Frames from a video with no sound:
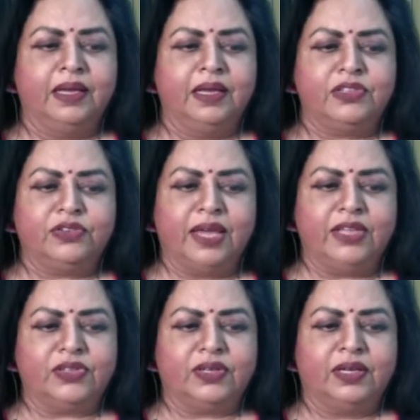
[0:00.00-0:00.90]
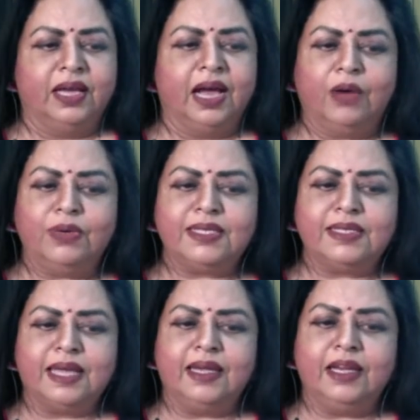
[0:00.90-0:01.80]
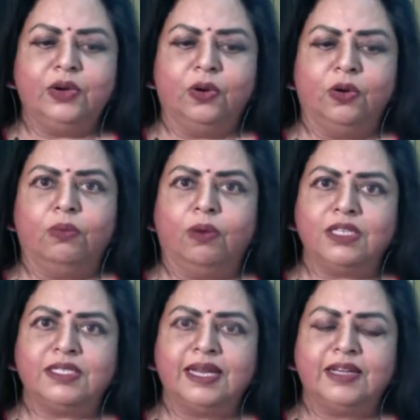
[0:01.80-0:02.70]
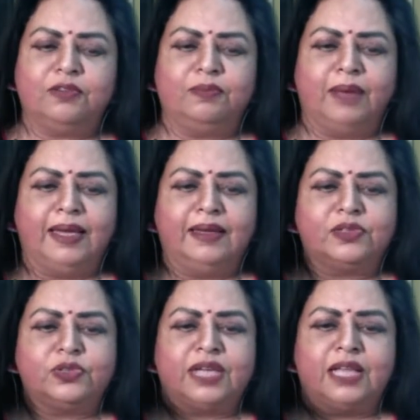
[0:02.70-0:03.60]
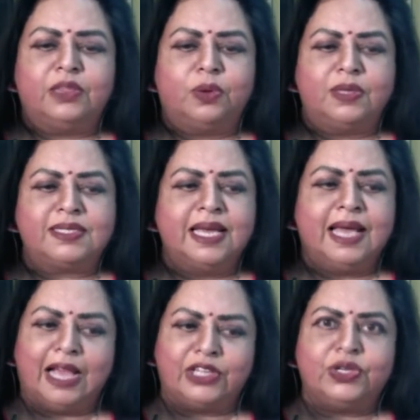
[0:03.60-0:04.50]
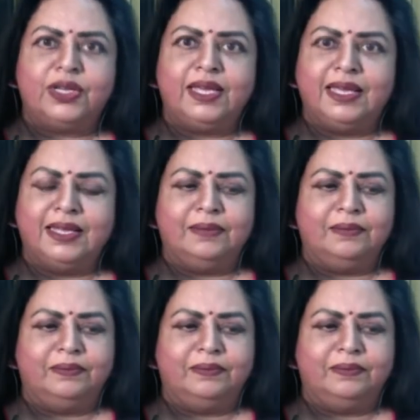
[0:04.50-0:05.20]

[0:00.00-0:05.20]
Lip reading: Strange. How does Nalini know what state of mind Sushant was actually in?